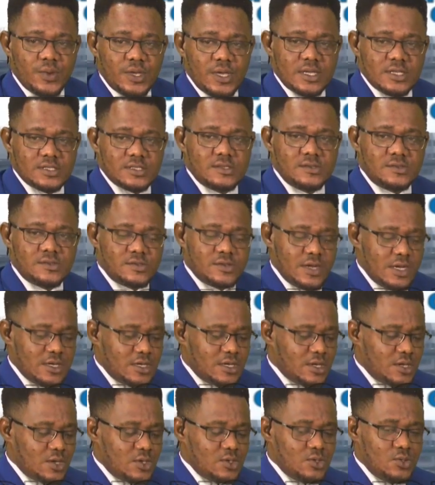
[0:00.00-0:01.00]
are still trying
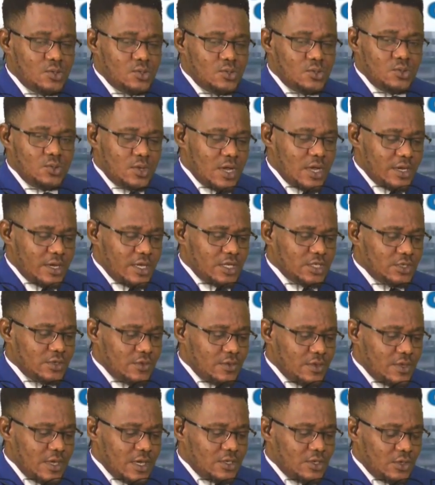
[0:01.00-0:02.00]
to do
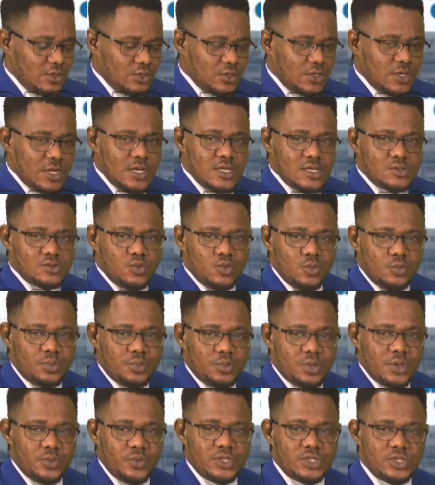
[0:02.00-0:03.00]
connection there. Dr. Collins will
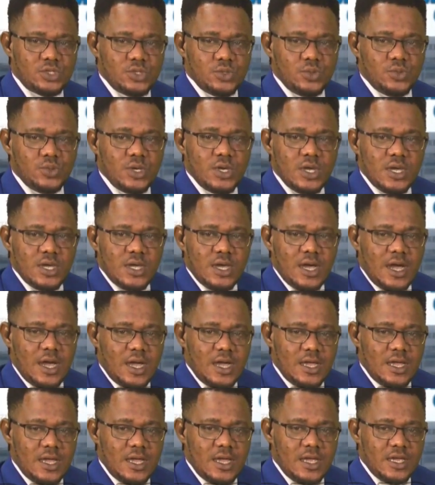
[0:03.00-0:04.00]
be with you
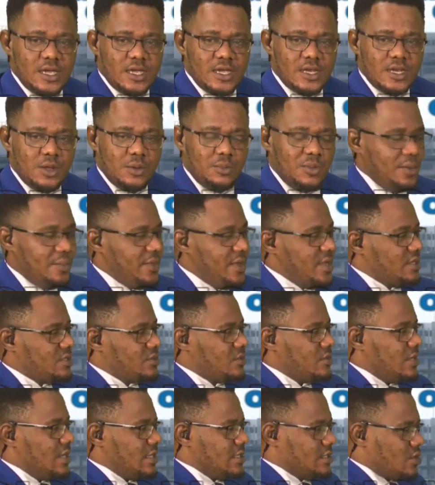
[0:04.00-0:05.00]
in a moment.
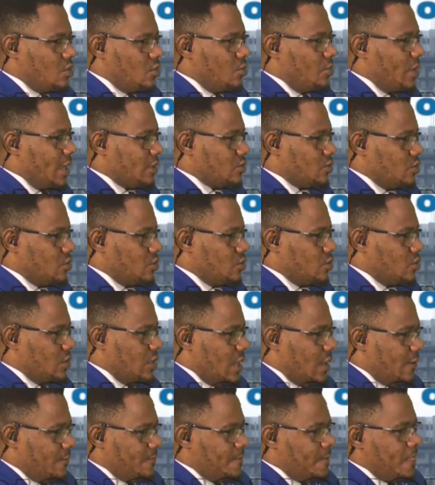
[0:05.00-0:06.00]
So let's come back to you
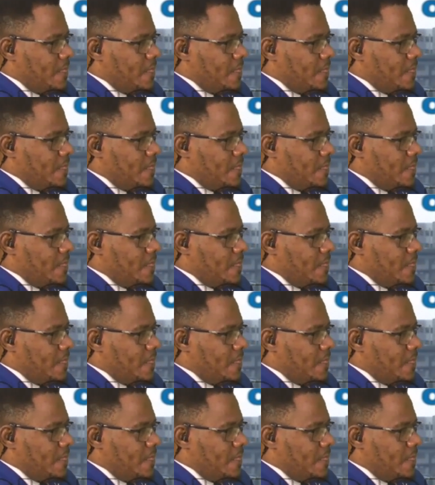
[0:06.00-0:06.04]
now.